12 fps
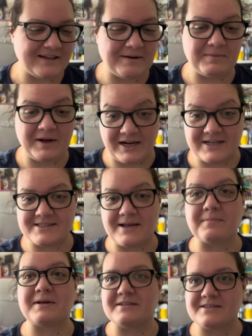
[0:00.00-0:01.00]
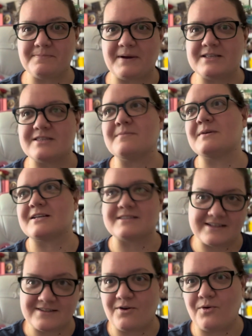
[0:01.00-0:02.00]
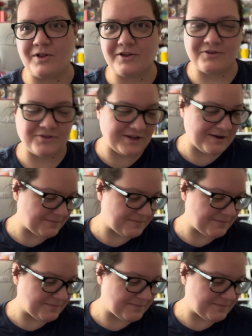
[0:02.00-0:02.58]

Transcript: not gonna say I'm getting spicy, because that's a whole other thing,